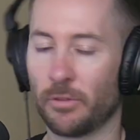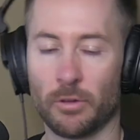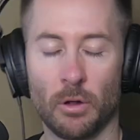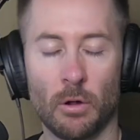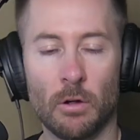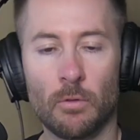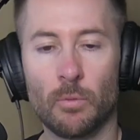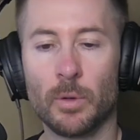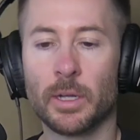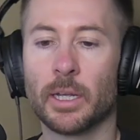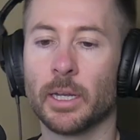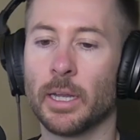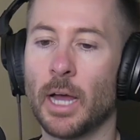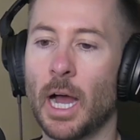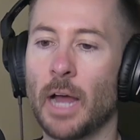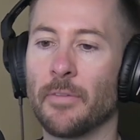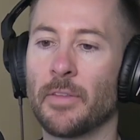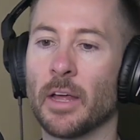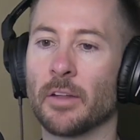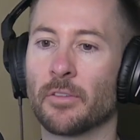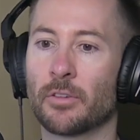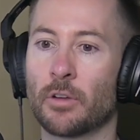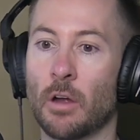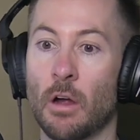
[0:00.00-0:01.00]
So if we can
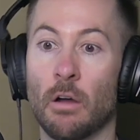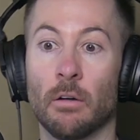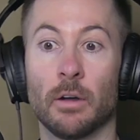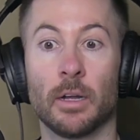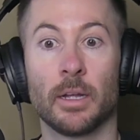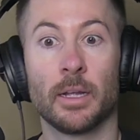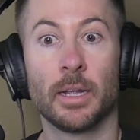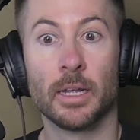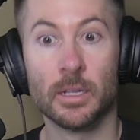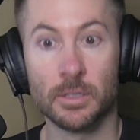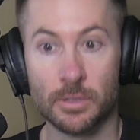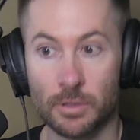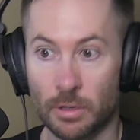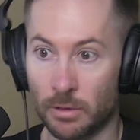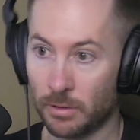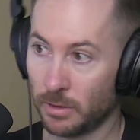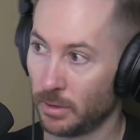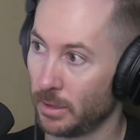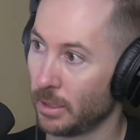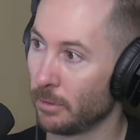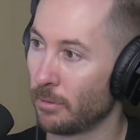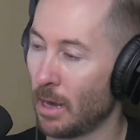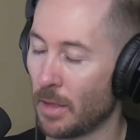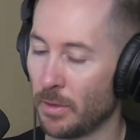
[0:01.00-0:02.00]
hide that scar
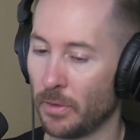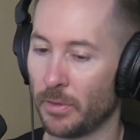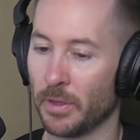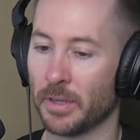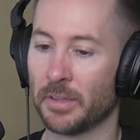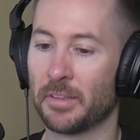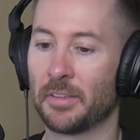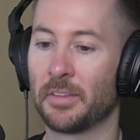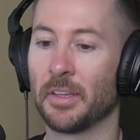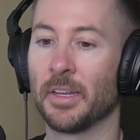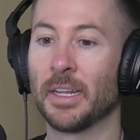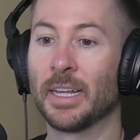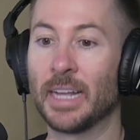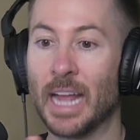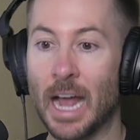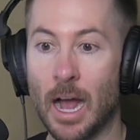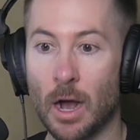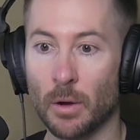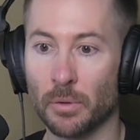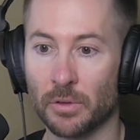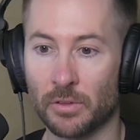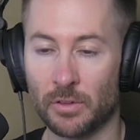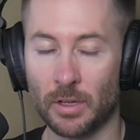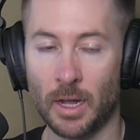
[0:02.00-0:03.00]
internally rather than sitting
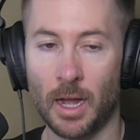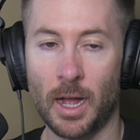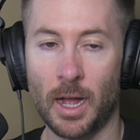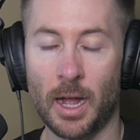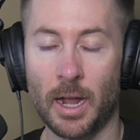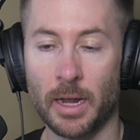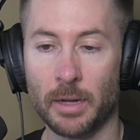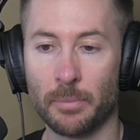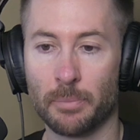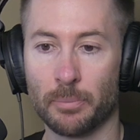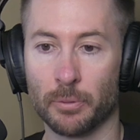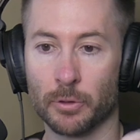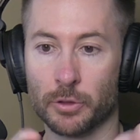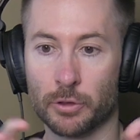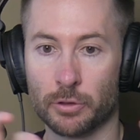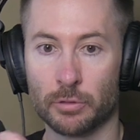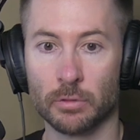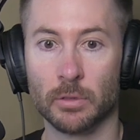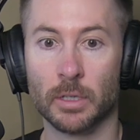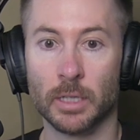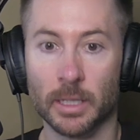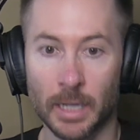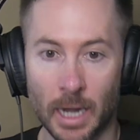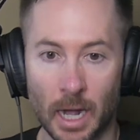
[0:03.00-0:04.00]
outside,
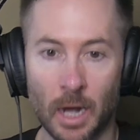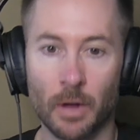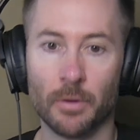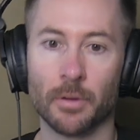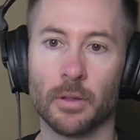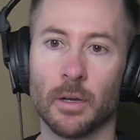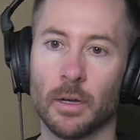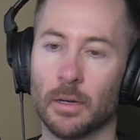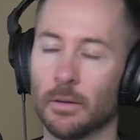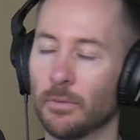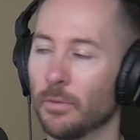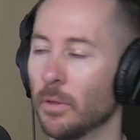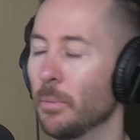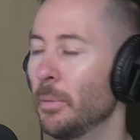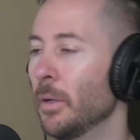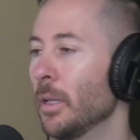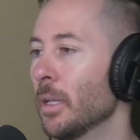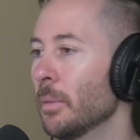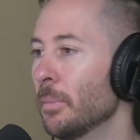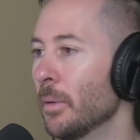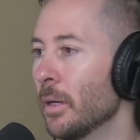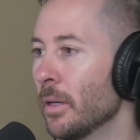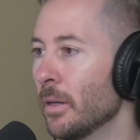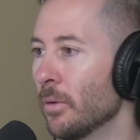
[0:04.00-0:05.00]
protruding out of the
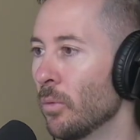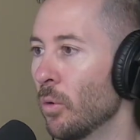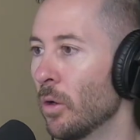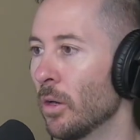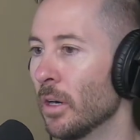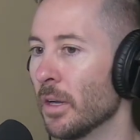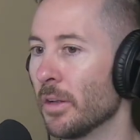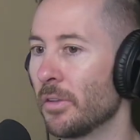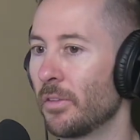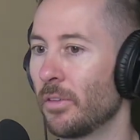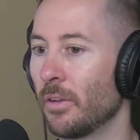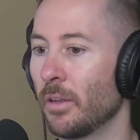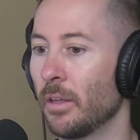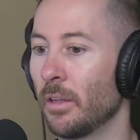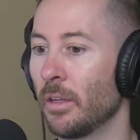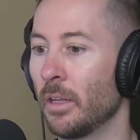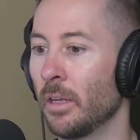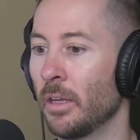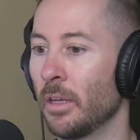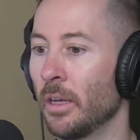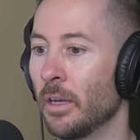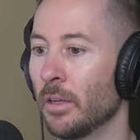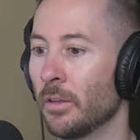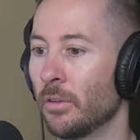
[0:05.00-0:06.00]
belly button where it's
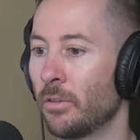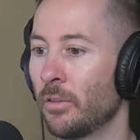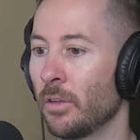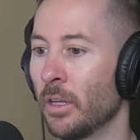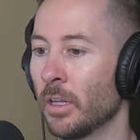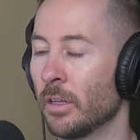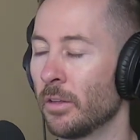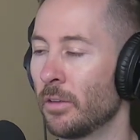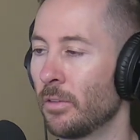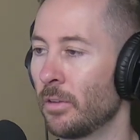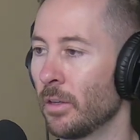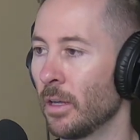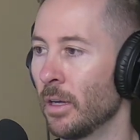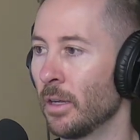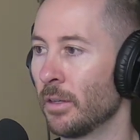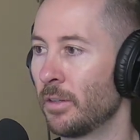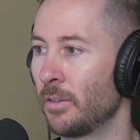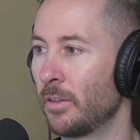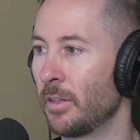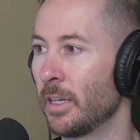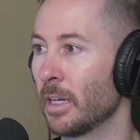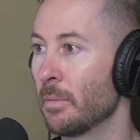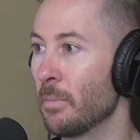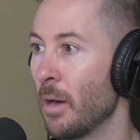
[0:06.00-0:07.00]
a
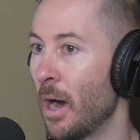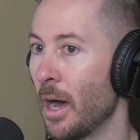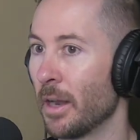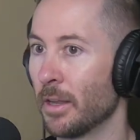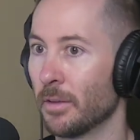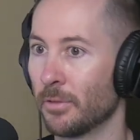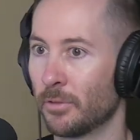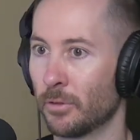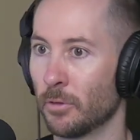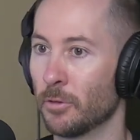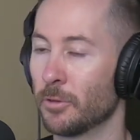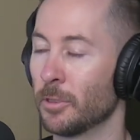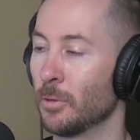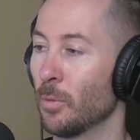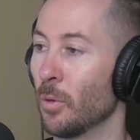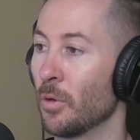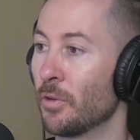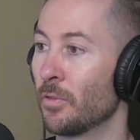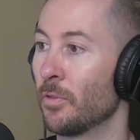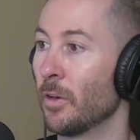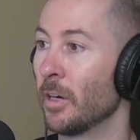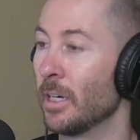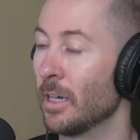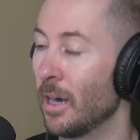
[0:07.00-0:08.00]
stigmata of surgery where
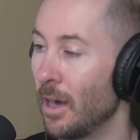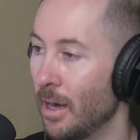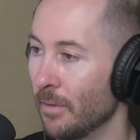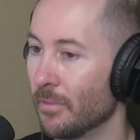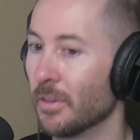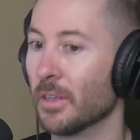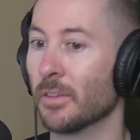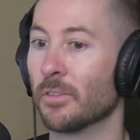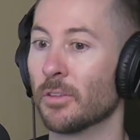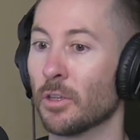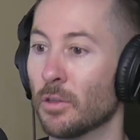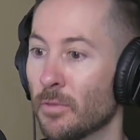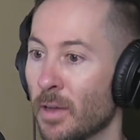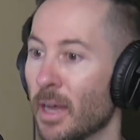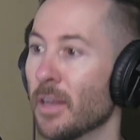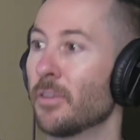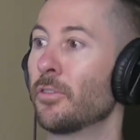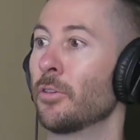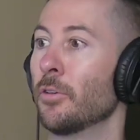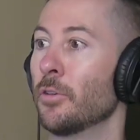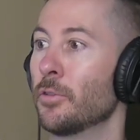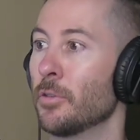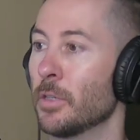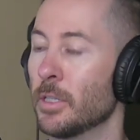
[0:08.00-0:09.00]
it's very obvious that you've had
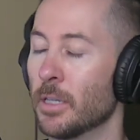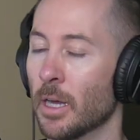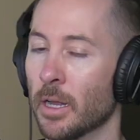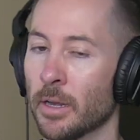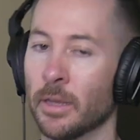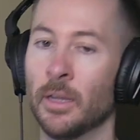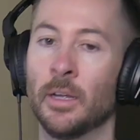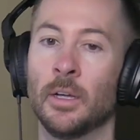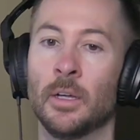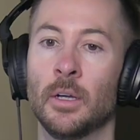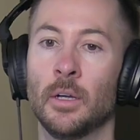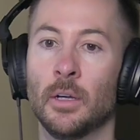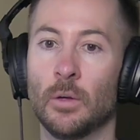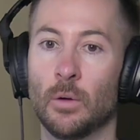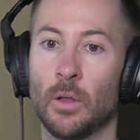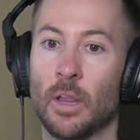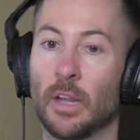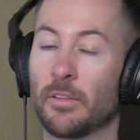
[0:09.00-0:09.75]
surgery done, well,